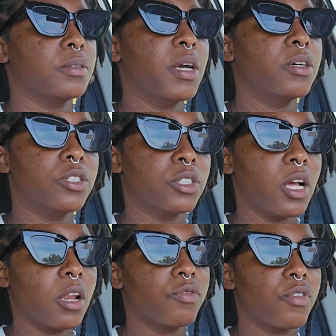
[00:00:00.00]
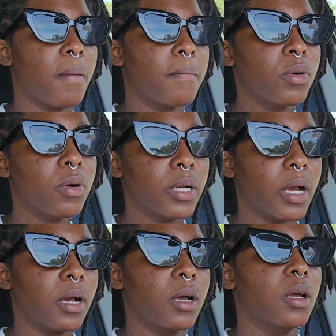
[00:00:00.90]
me $100 from
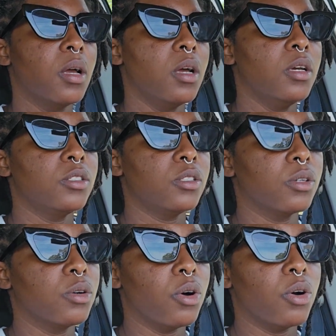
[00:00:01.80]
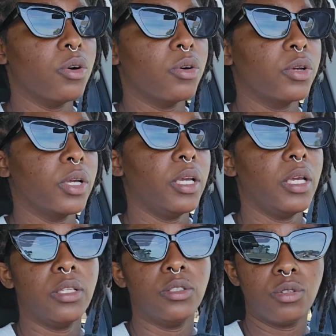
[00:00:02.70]
Mona to go
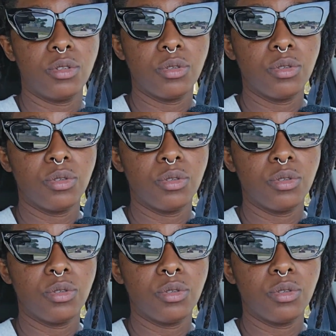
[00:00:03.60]
into